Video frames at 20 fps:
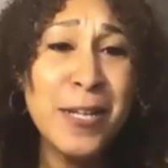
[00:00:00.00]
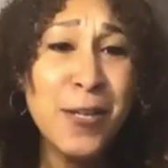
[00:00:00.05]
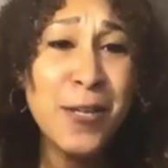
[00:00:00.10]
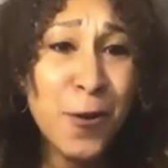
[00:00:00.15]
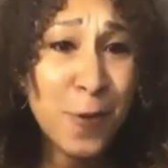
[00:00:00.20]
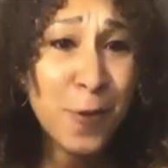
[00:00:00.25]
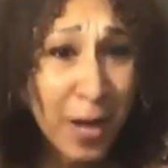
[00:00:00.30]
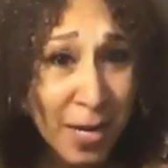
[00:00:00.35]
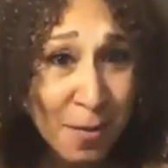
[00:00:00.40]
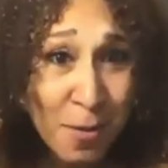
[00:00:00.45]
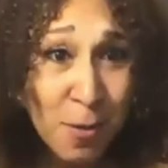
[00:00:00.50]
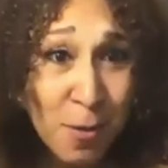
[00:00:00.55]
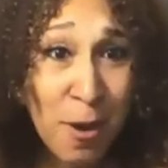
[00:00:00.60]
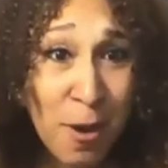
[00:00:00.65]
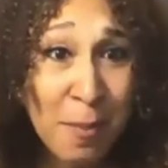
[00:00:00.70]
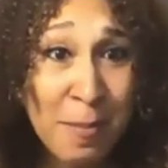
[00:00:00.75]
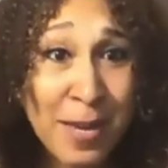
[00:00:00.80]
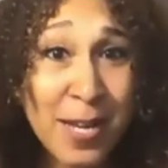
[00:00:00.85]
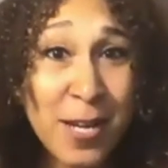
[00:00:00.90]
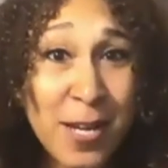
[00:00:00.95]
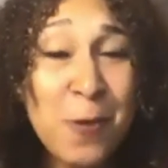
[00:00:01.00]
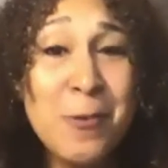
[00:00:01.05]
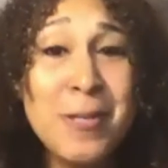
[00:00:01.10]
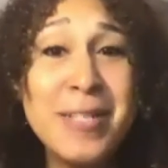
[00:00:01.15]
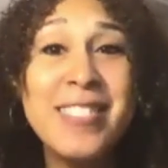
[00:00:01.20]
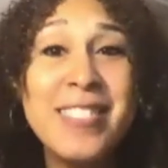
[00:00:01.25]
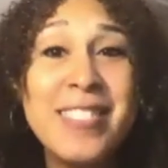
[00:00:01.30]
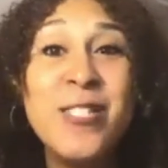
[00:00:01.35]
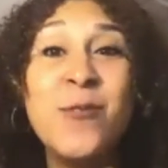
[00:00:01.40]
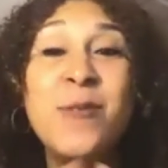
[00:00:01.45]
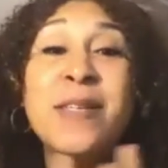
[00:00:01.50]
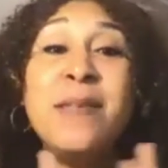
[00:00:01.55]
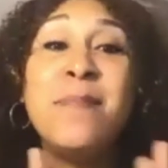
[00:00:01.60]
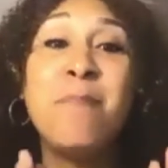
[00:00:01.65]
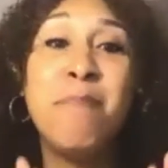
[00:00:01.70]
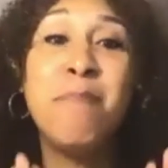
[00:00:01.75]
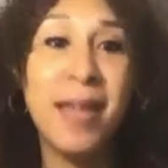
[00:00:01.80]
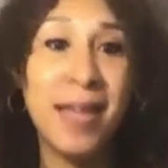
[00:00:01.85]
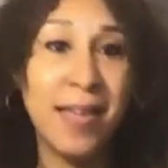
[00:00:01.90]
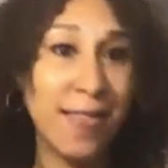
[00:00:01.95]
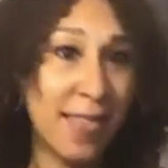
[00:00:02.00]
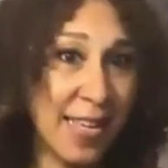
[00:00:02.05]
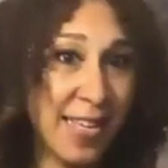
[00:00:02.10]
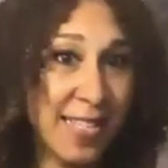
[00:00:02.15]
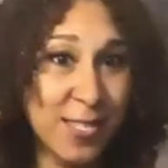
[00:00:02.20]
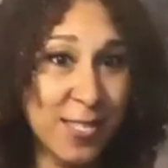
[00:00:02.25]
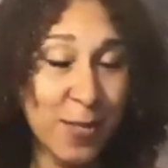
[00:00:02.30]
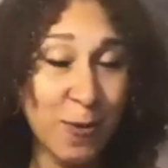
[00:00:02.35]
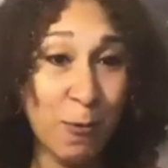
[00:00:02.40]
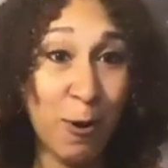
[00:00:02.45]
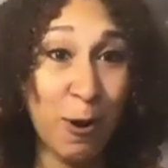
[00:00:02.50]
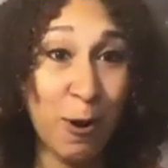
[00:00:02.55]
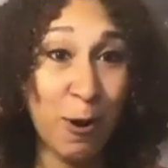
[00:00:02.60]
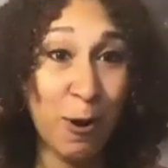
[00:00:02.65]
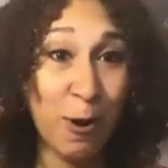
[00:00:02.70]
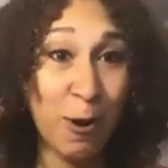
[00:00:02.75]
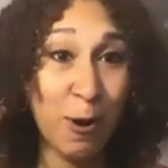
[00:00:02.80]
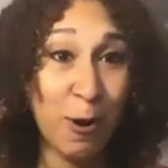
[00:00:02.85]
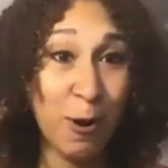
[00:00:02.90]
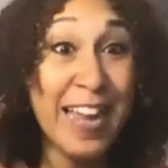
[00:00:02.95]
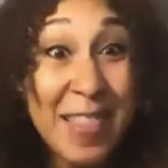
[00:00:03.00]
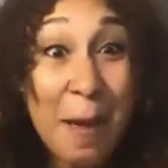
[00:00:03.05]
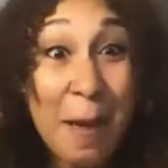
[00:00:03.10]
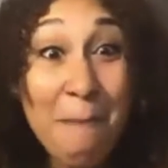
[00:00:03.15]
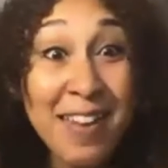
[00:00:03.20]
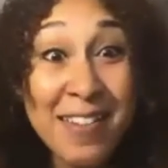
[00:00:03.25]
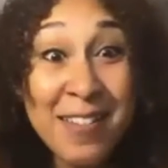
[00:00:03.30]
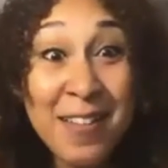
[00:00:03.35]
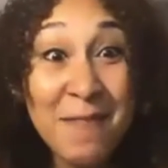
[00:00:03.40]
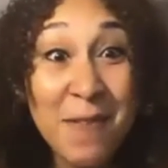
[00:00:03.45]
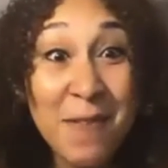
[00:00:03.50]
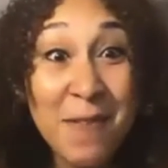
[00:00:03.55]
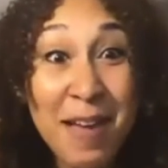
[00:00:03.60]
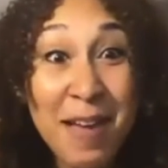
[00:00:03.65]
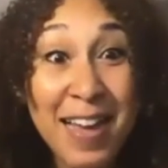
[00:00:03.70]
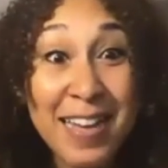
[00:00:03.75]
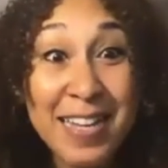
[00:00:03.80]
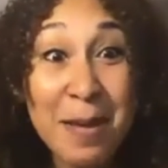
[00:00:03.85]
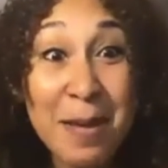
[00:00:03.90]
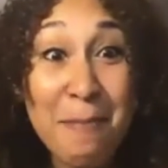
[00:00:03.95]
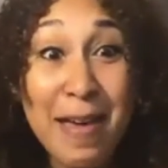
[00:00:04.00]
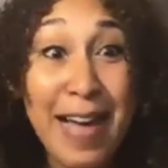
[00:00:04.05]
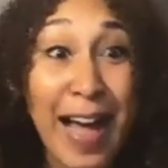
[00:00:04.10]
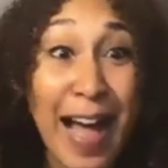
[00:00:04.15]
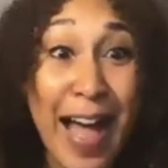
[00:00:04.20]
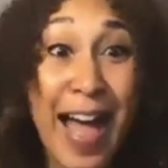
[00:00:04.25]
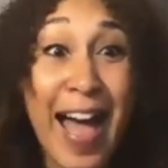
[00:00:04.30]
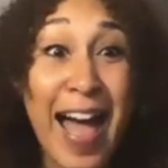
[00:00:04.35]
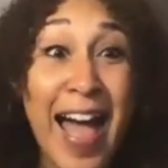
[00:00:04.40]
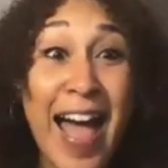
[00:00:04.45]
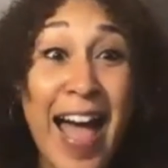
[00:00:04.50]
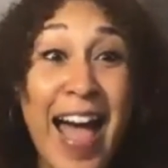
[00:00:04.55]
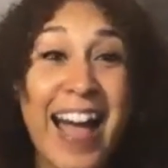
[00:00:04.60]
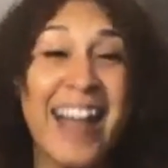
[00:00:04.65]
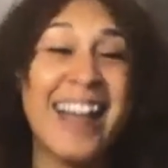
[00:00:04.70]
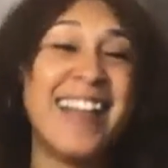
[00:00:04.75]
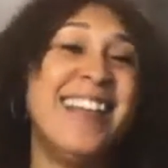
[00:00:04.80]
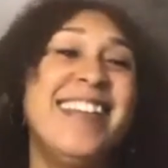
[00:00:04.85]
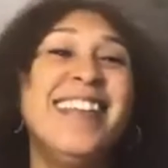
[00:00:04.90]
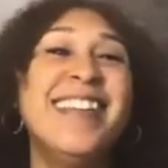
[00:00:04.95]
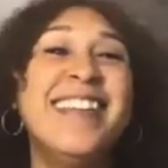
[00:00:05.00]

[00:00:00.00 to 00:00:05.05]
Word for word: incredible woman who is doing big things in the world in the middle of a pandemic. Ah!